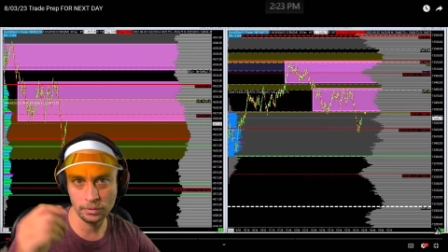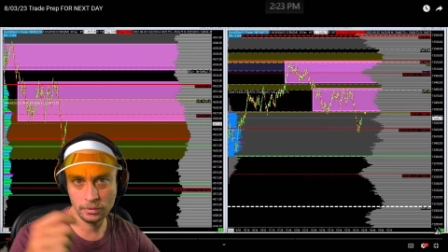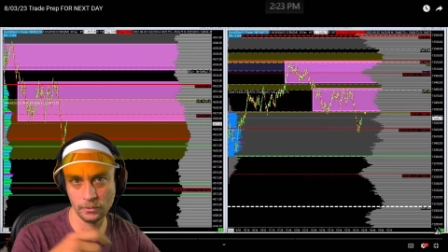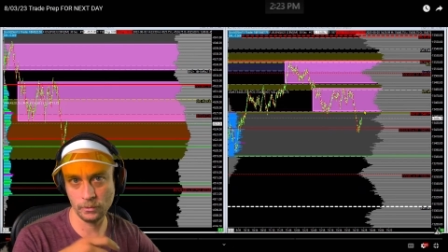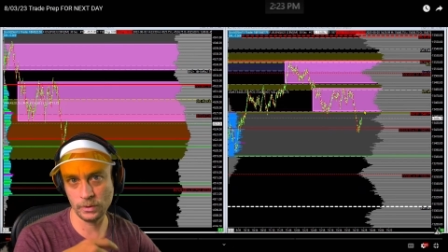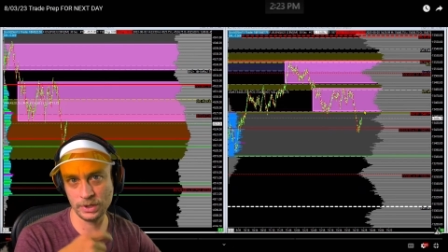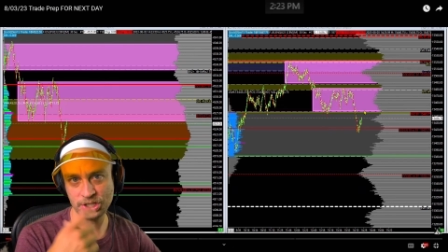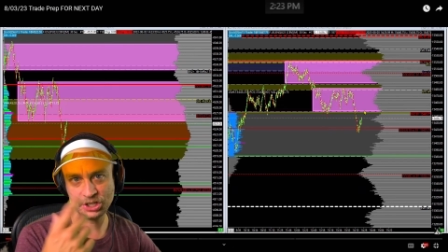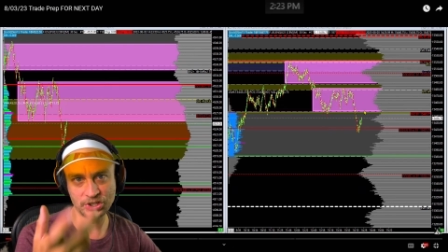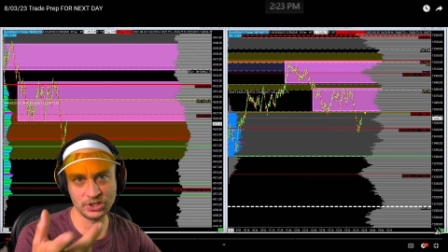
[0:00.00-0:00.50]

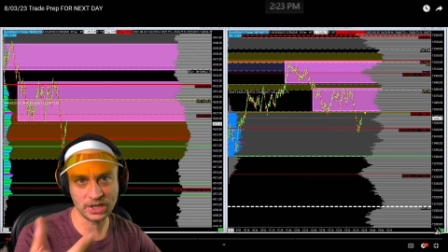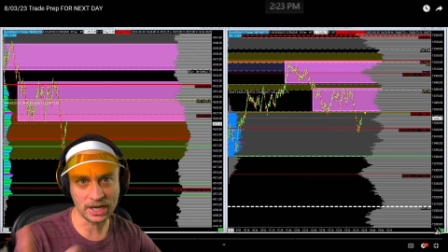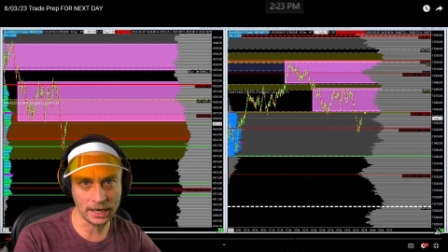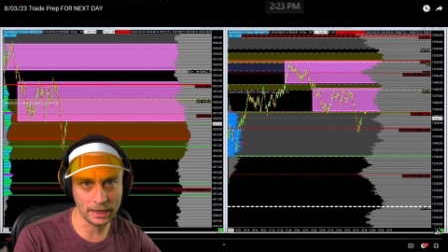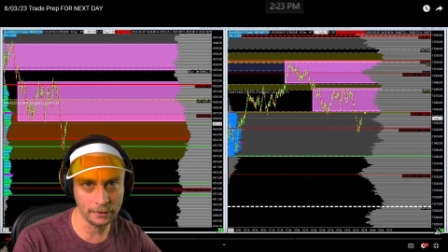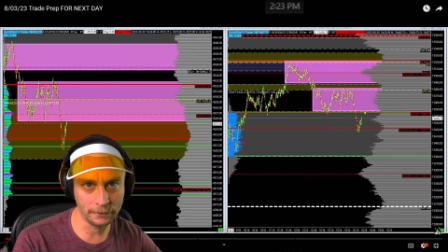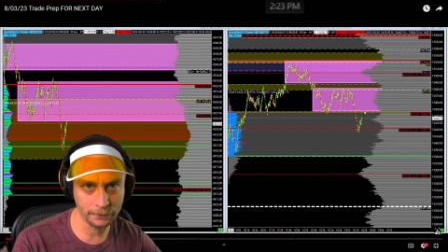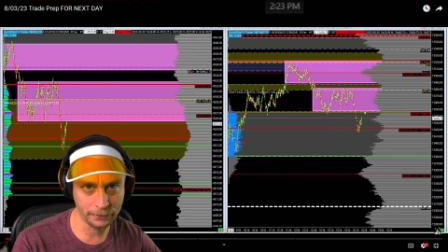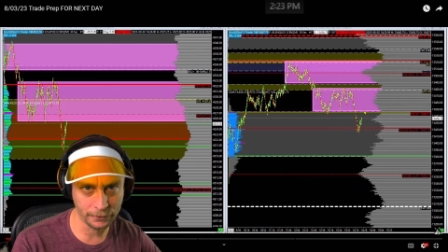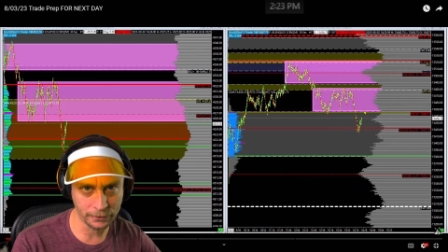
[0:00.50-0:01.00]
which is kind
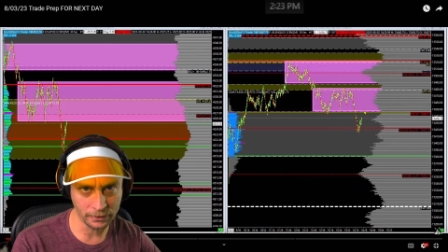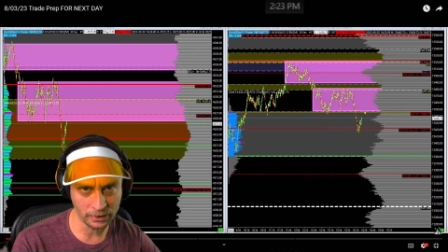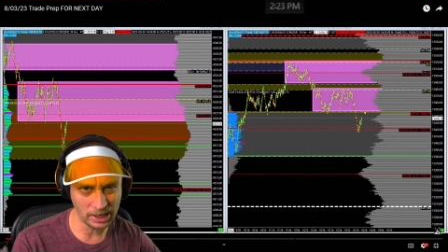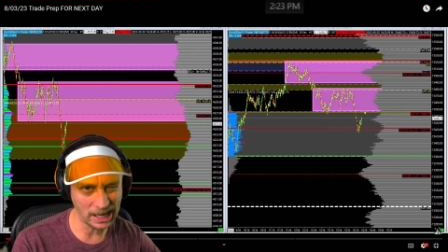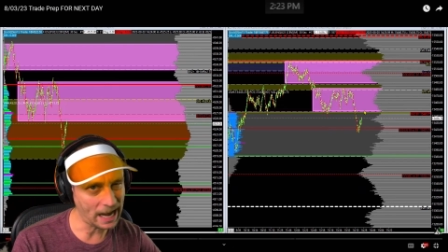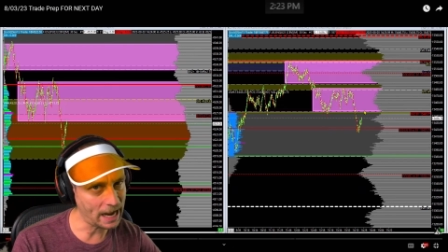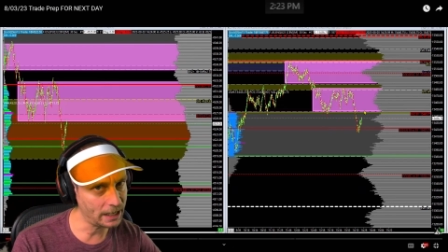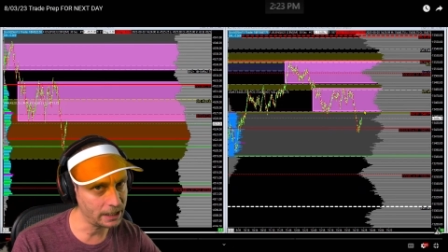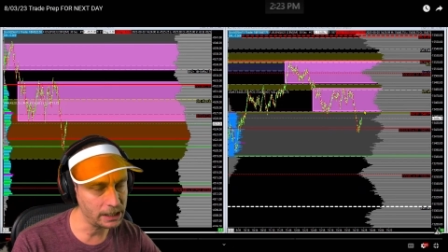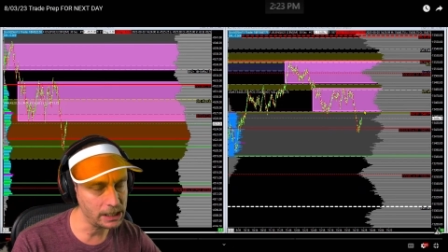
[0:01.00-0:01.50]
of the
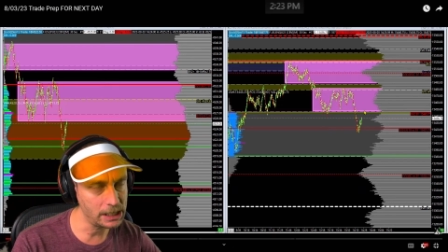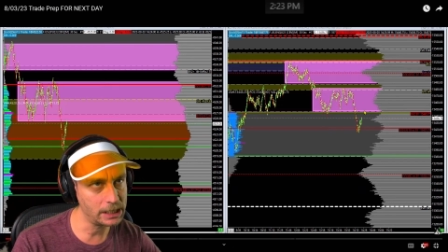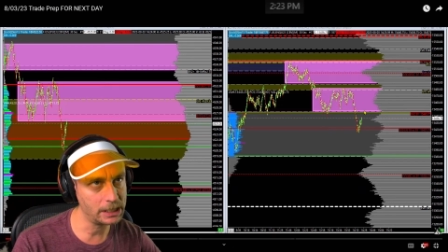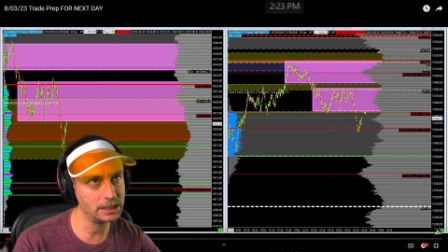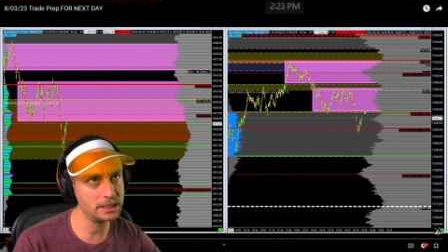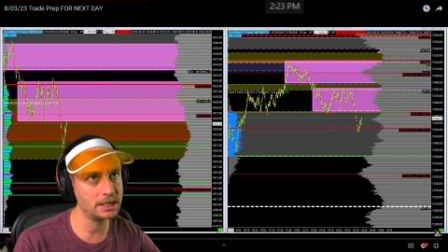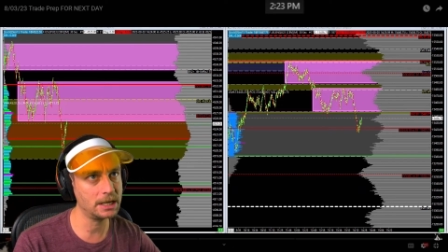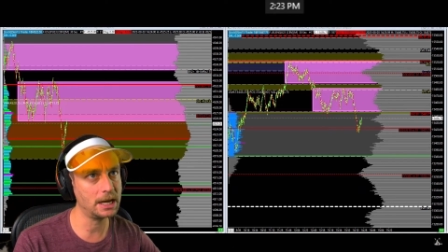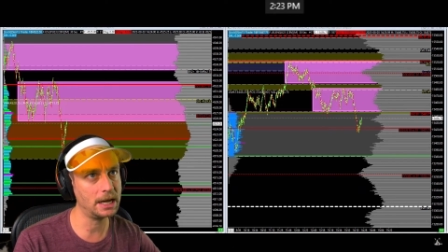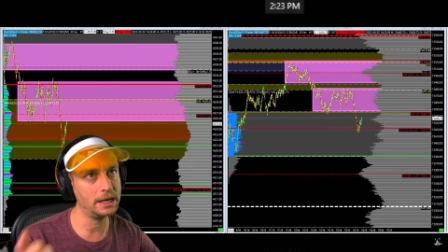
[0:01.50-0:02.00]
lagging
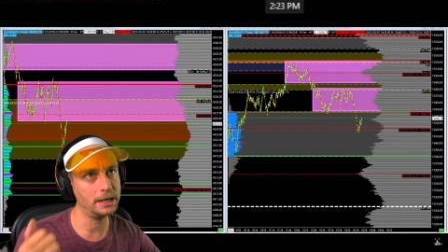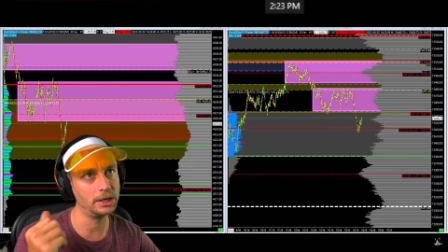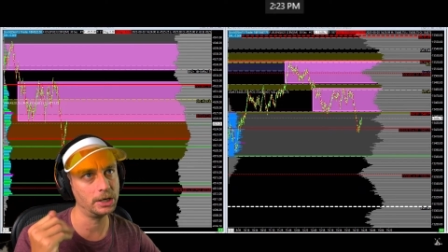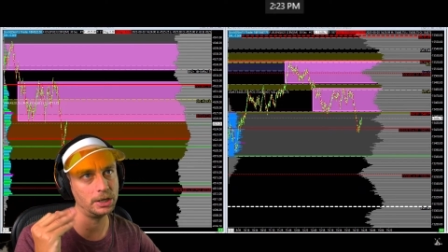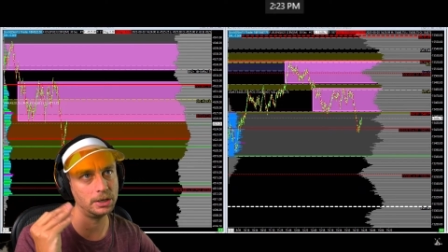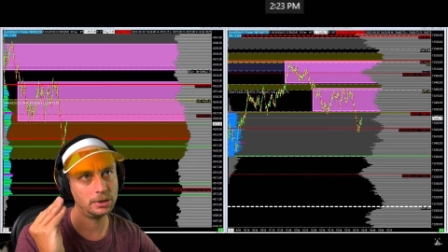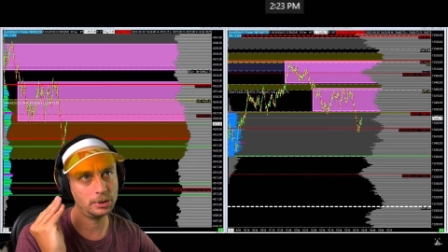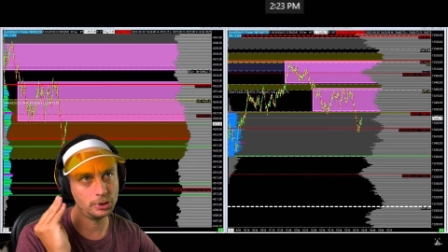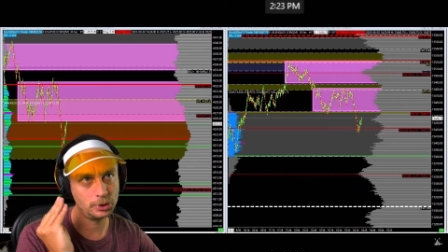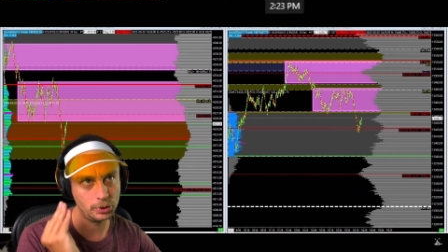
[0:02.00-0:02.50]

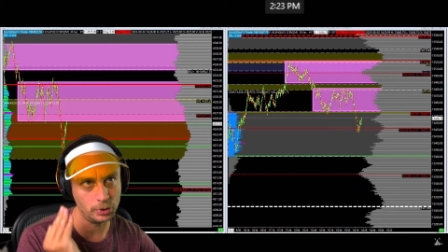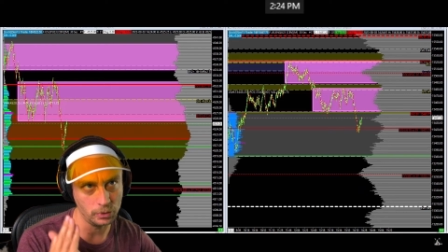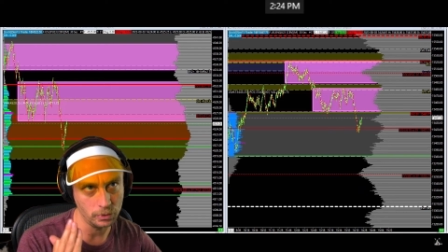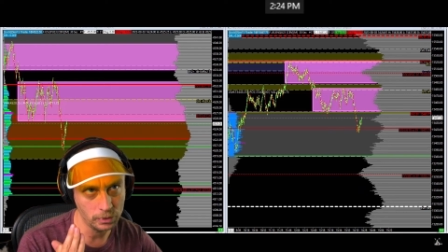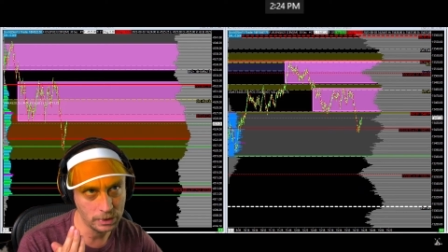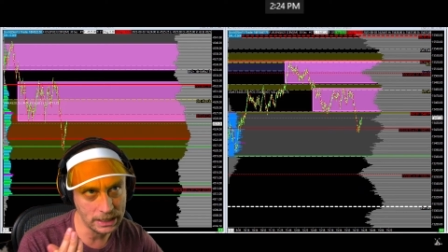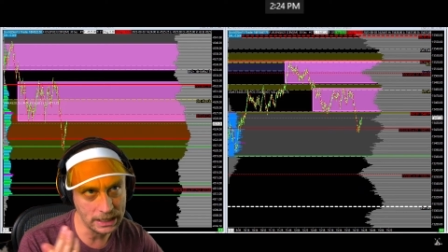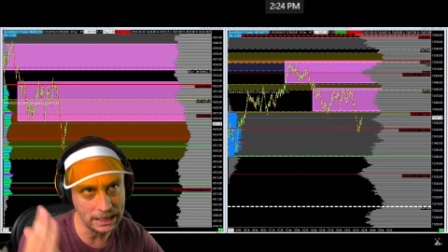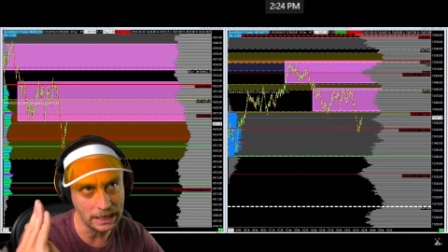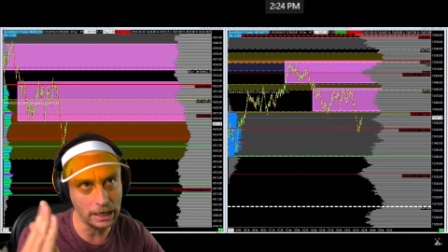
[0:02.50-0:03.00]
indicator, to
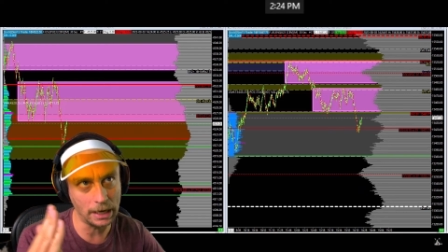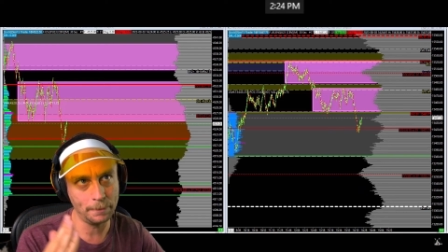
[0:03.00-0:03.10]
get up